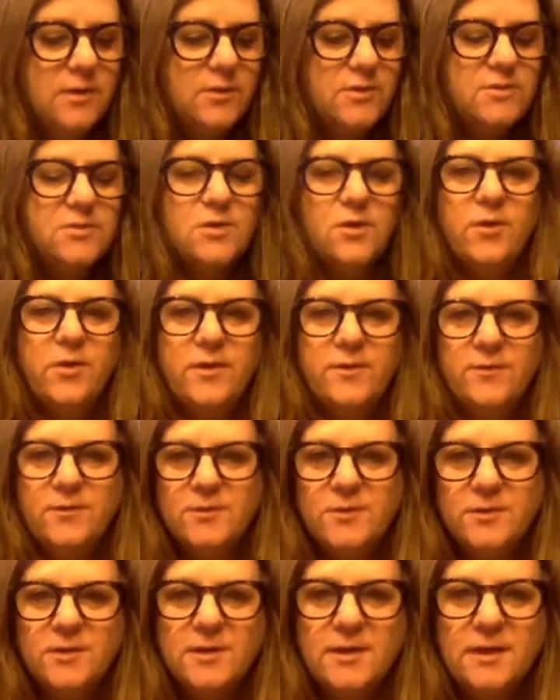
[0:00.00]
So if
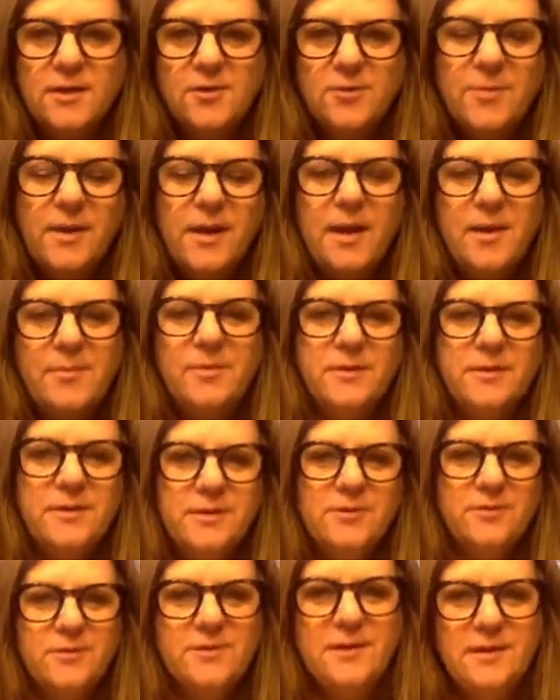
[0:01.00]
you're looking at your Bible and
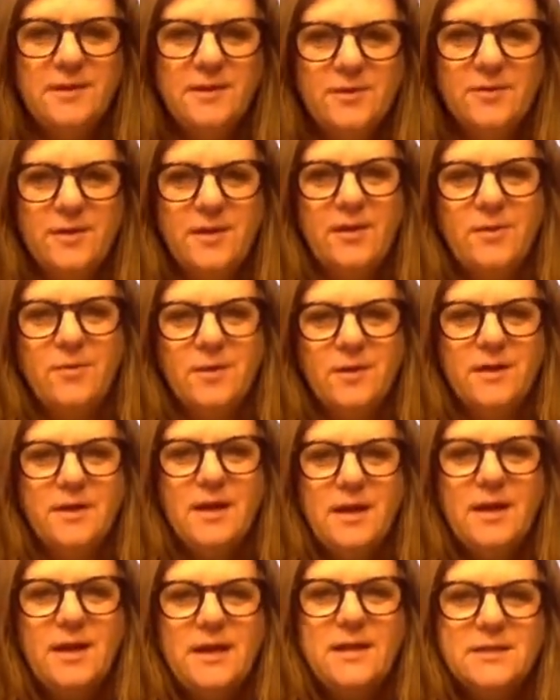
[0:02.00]
you're thinking, okay, we're
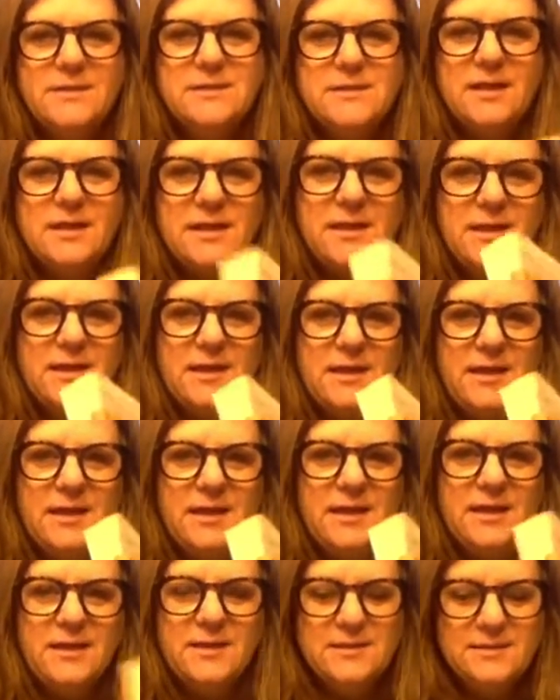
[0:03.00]
in 2
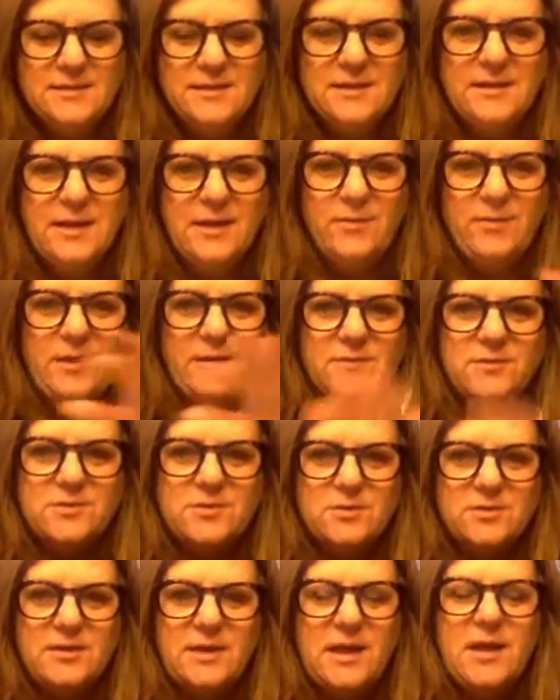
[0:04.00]
Kings and then we have to
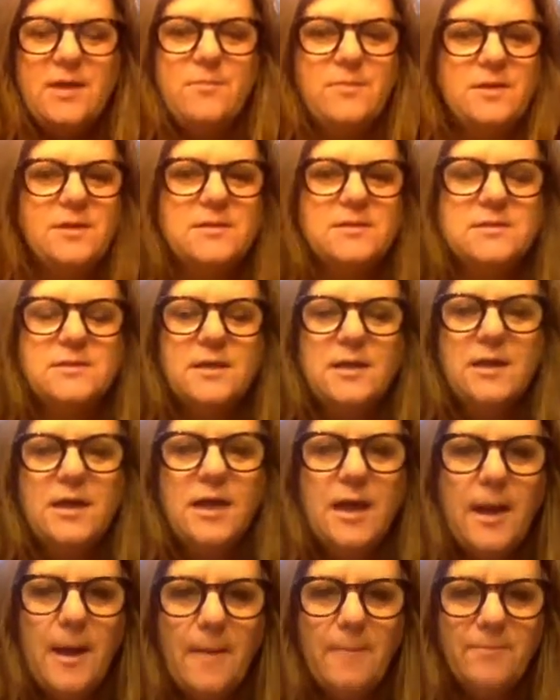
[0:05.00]
turn to Amos,
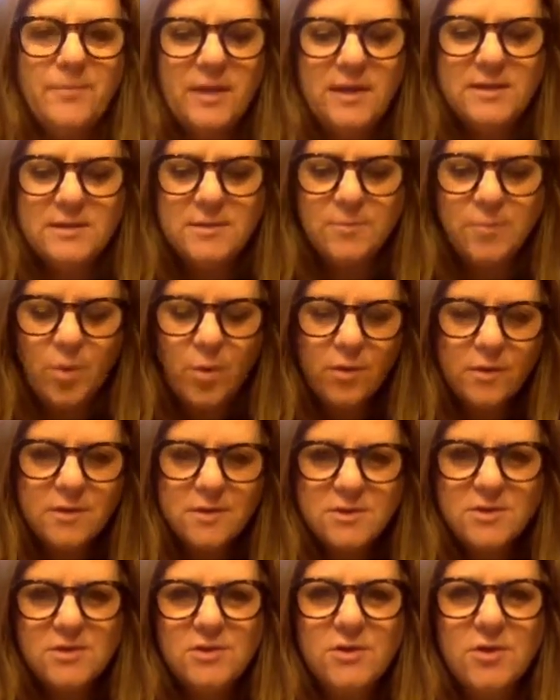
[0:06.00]
it's
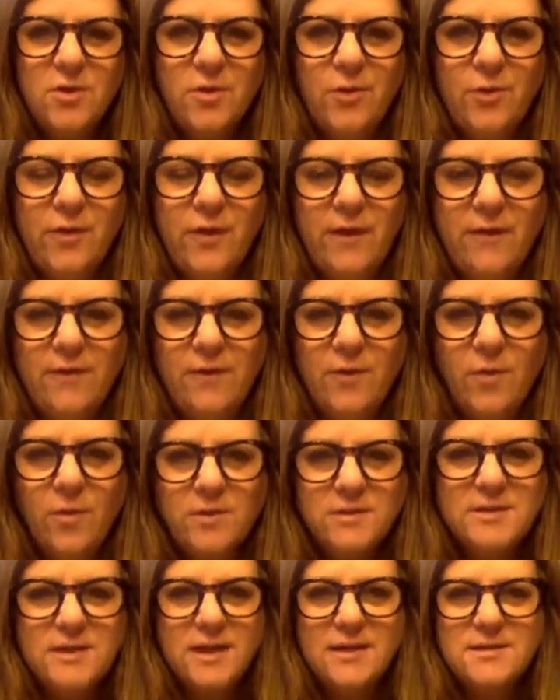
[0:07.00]
important to know that the
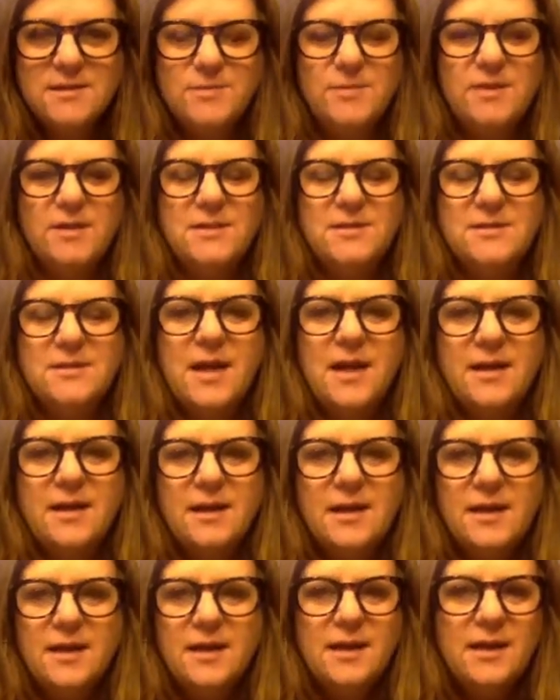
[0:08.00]
Old Testament is not
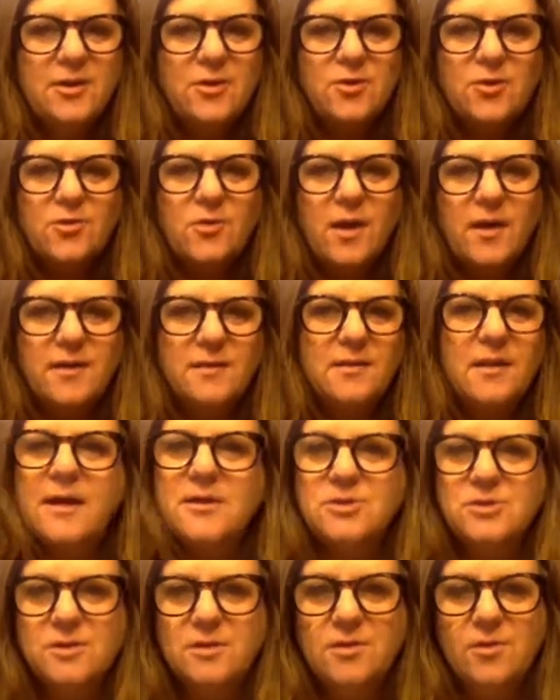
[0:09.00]
in a
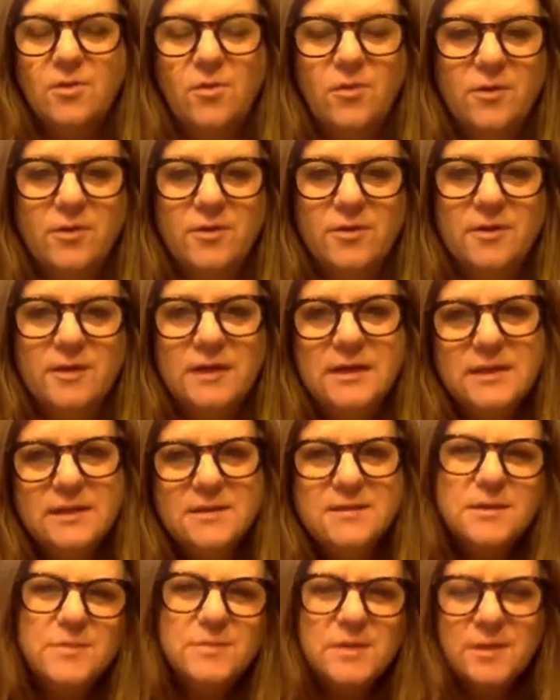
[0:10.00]
chronological order.
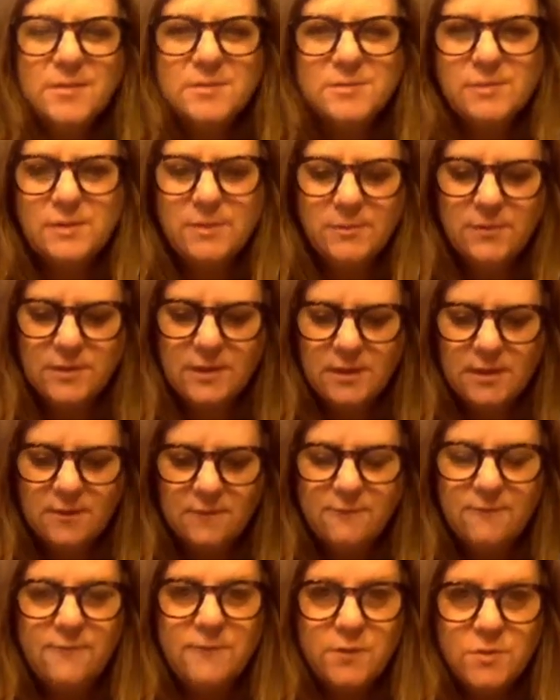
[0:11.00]
Sometimes people get
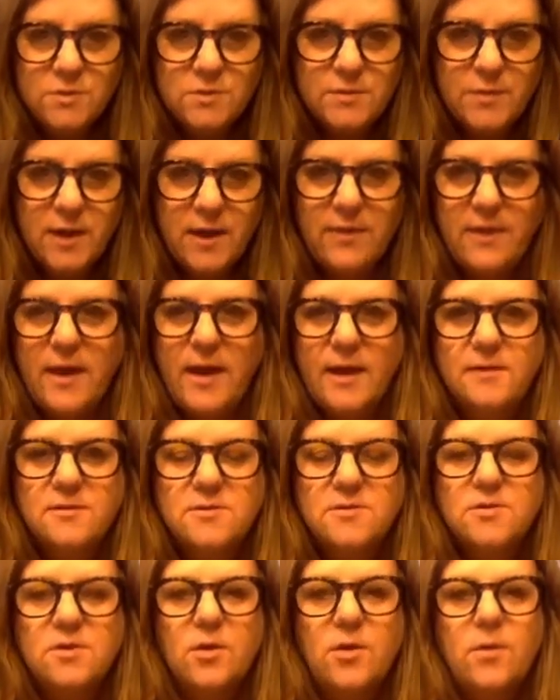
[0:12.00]
confused by that.
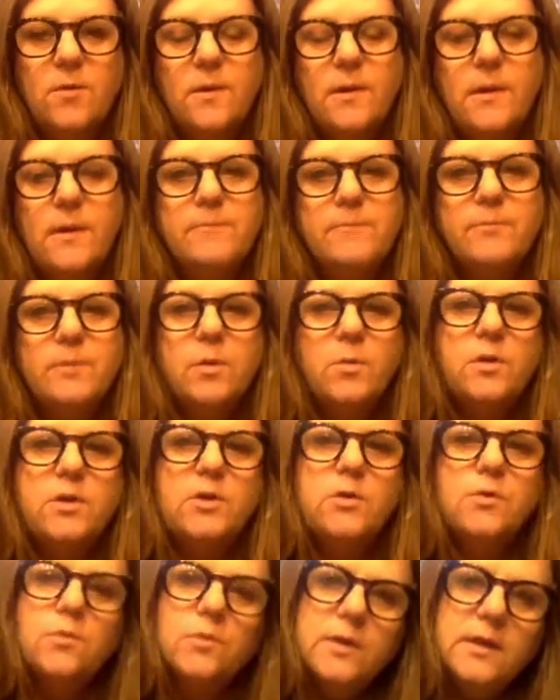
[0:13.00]
So when
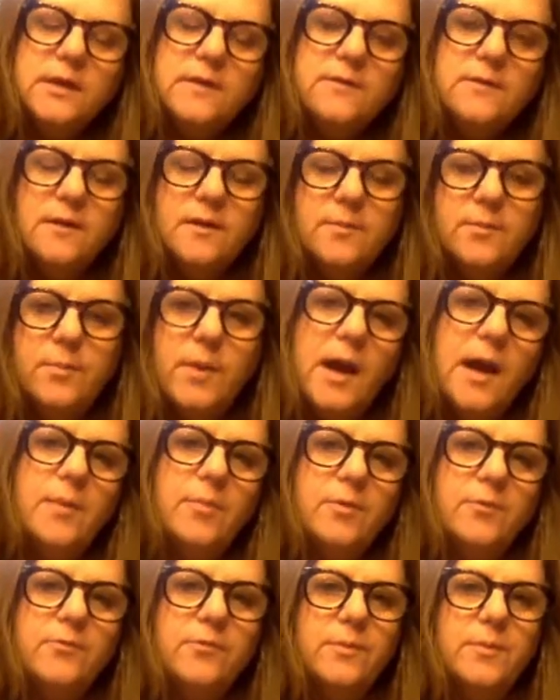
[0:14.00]
you read the
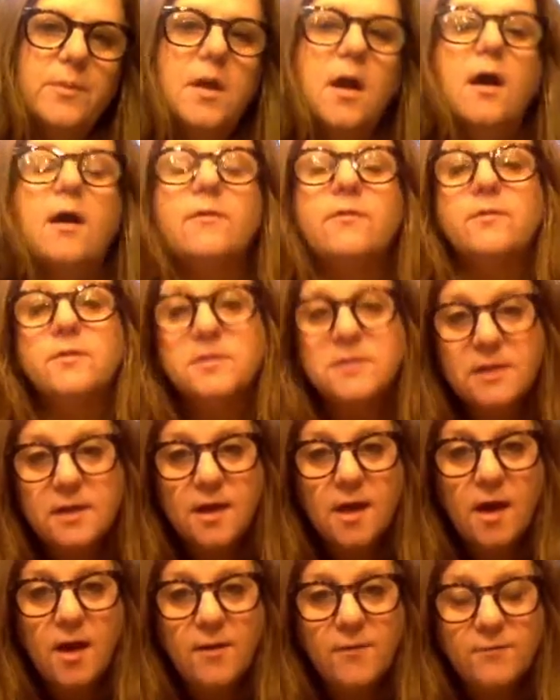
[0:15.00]
Bible from cover to
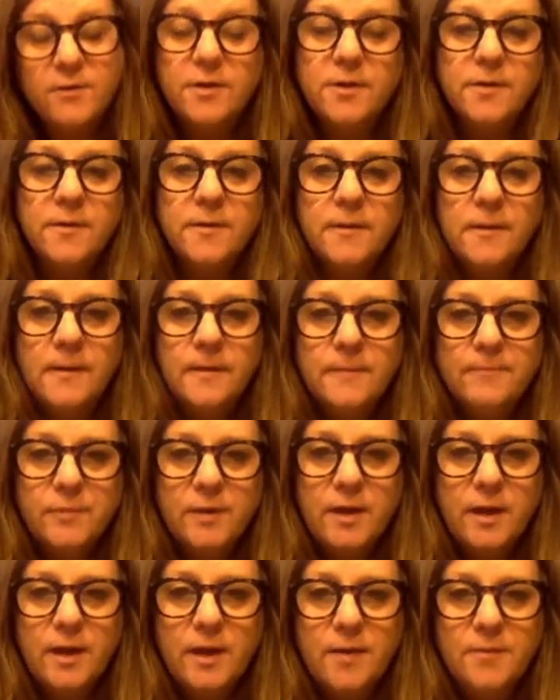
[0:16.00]
cover,
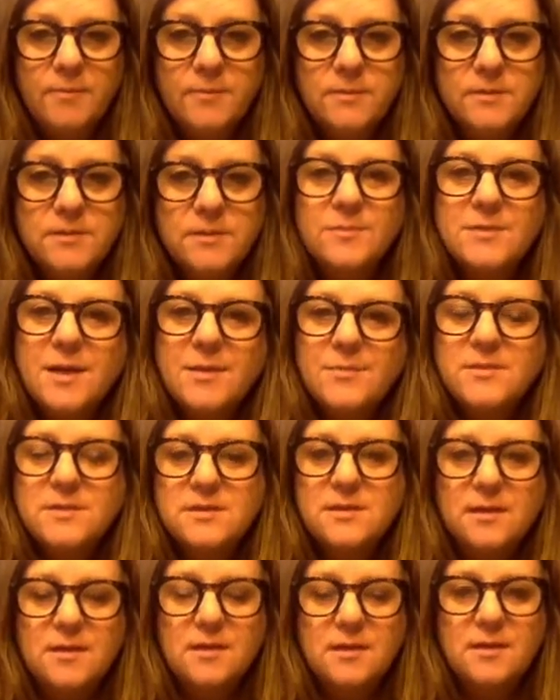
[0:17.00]

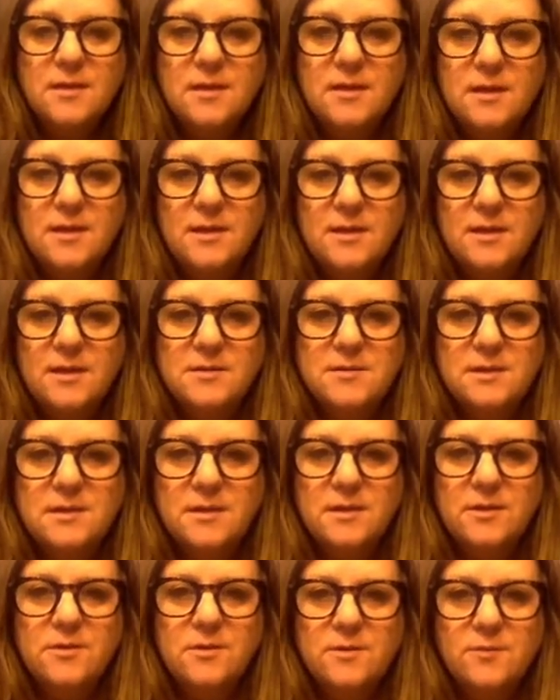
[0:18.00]
sometimes it's a
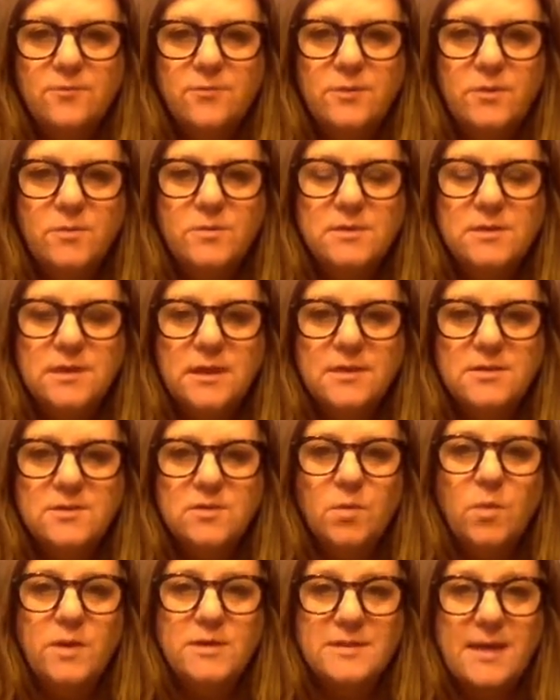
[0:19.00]
little confusing as
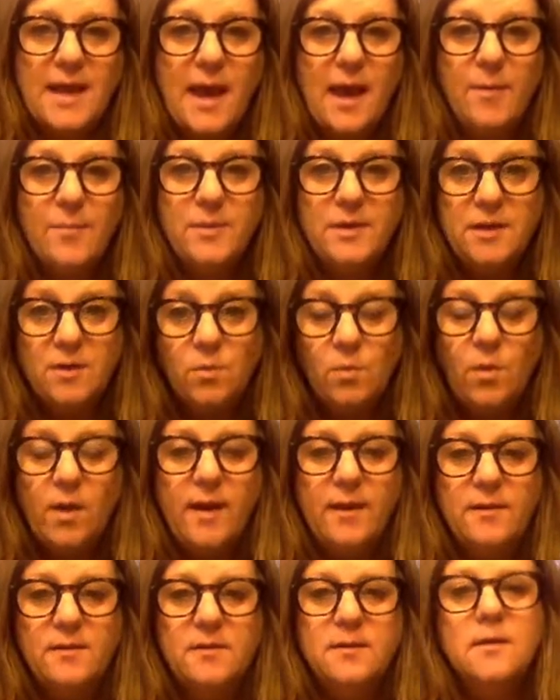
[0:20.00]
to what's happening
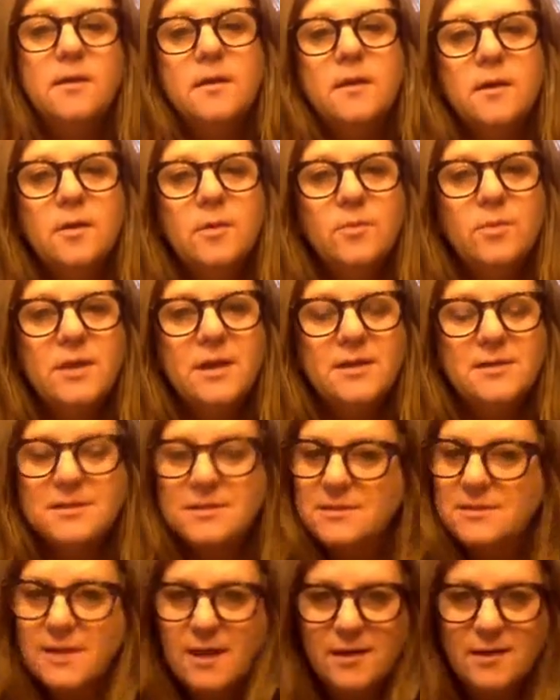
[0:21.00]
when, because
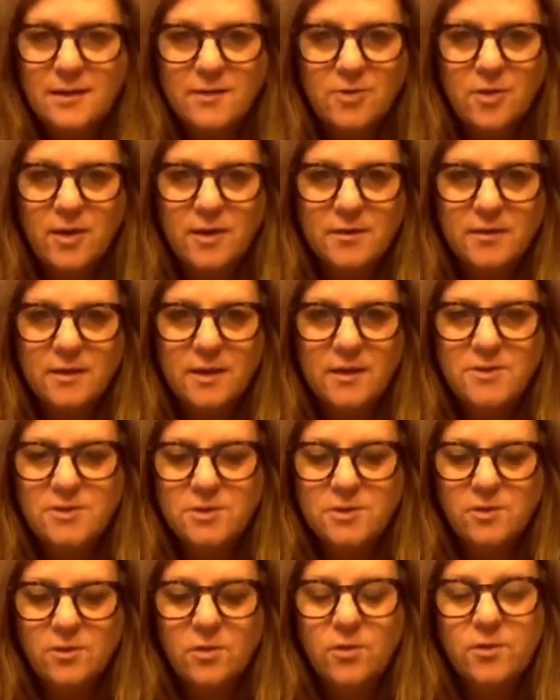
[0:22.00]
it's not in
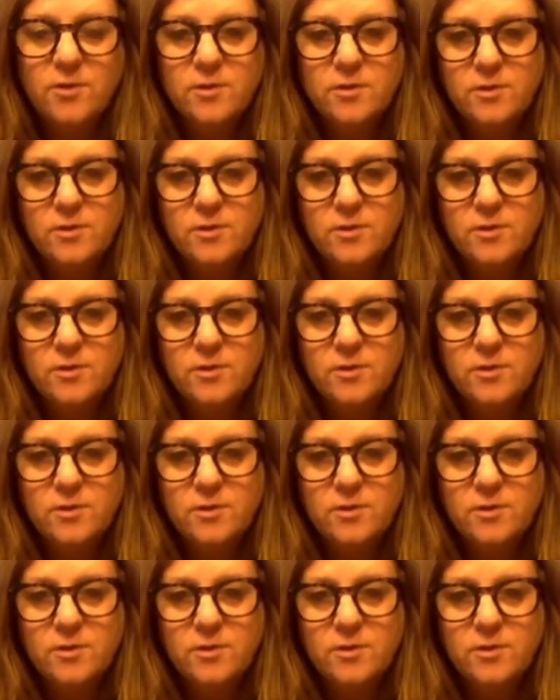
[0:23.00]
chronological order.